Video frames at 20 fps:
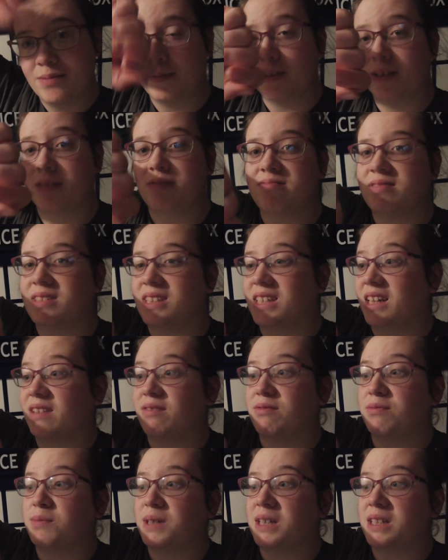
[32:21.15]
Well, today
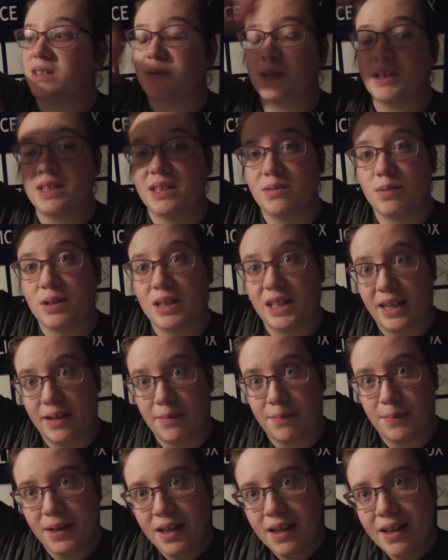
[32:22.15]
for me as well, it's
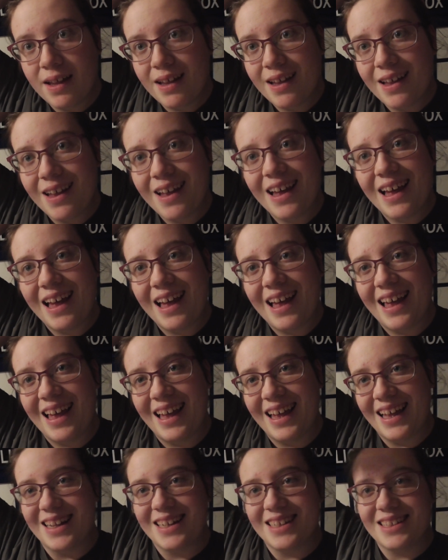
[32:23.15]
1am.
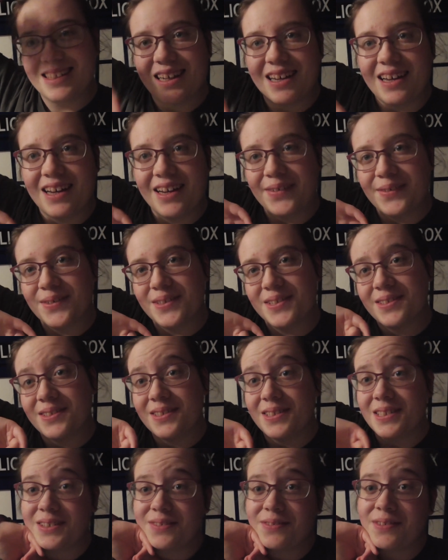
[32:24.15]
And I will
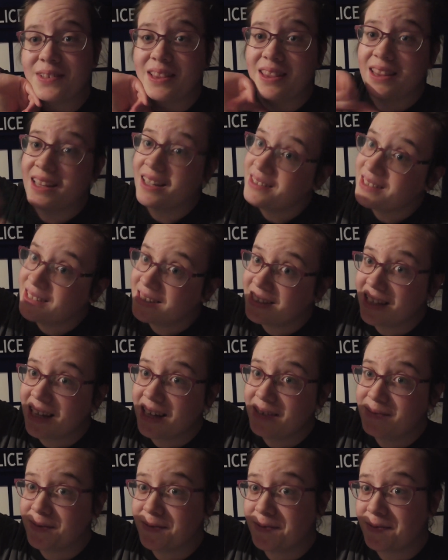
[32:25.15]
talk to you for the last
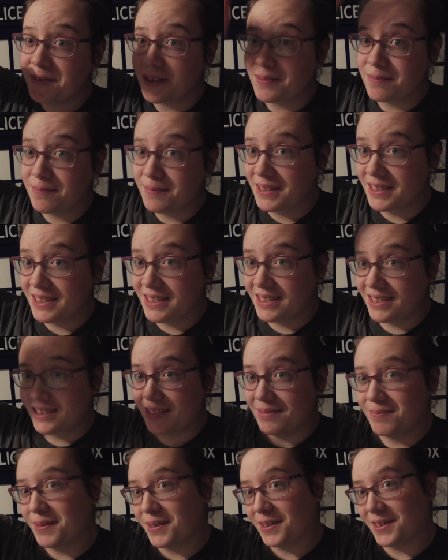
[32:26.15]
time of Vlogmas
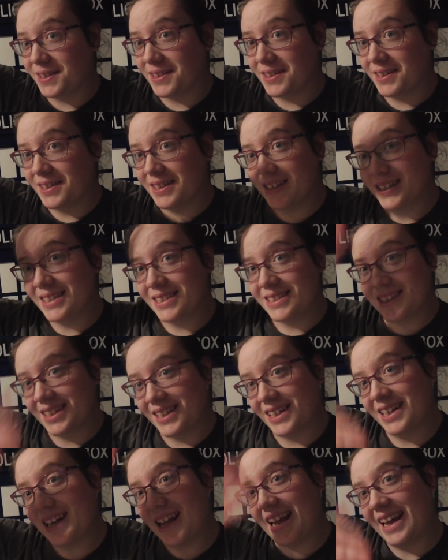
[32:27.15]
tomorrow. So
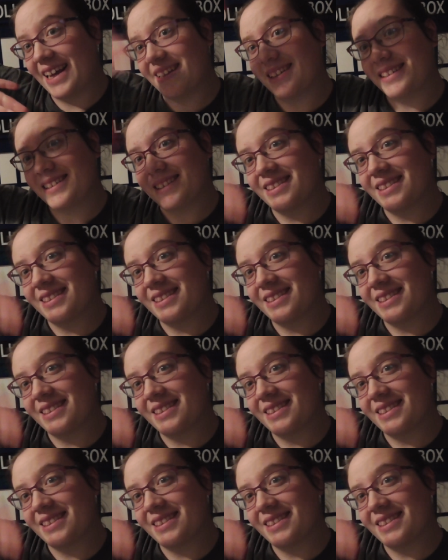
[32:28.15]
good night.